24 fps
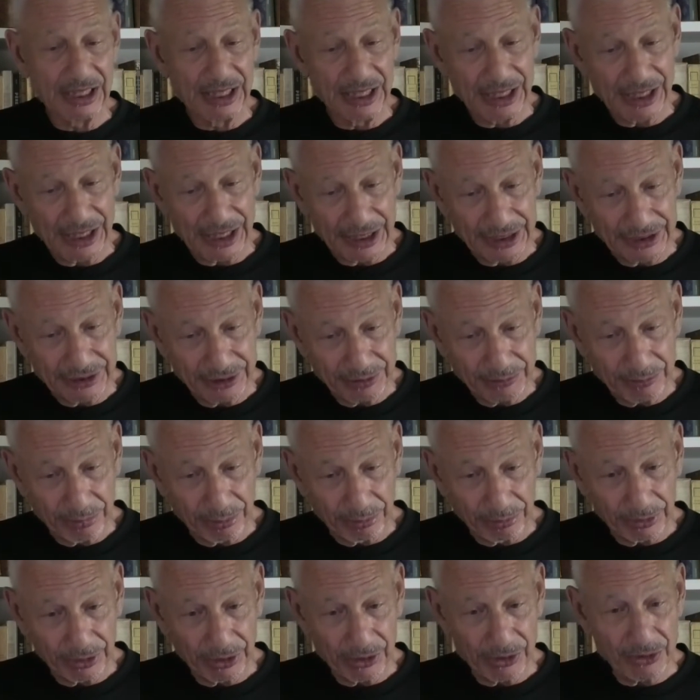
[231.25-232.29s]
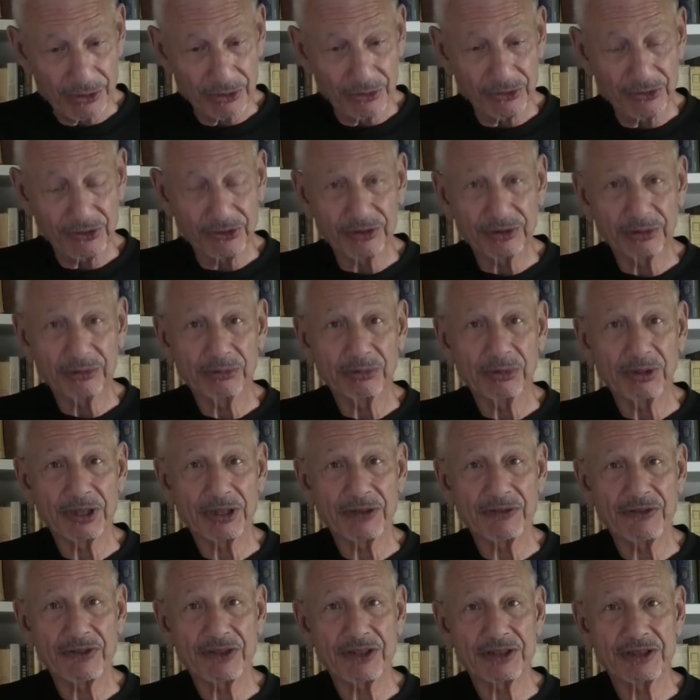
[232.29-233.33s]
and it blows one
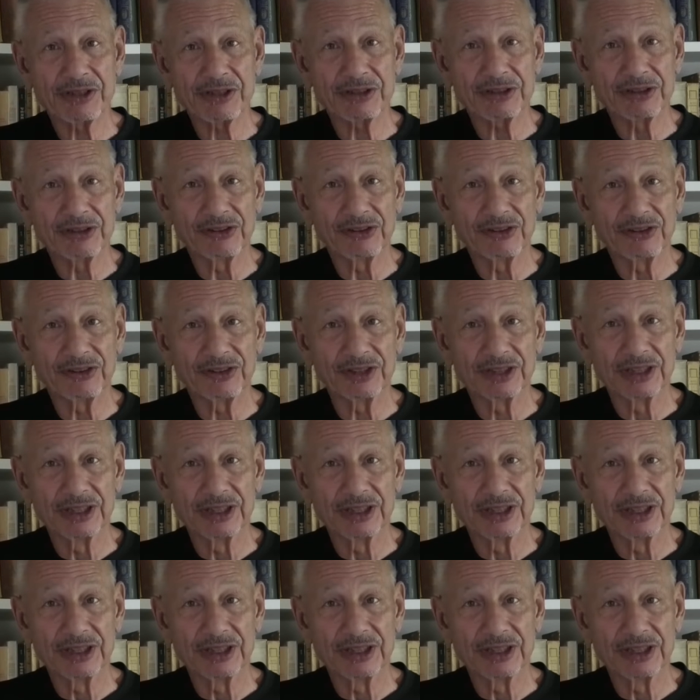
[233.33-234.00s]
of the curtains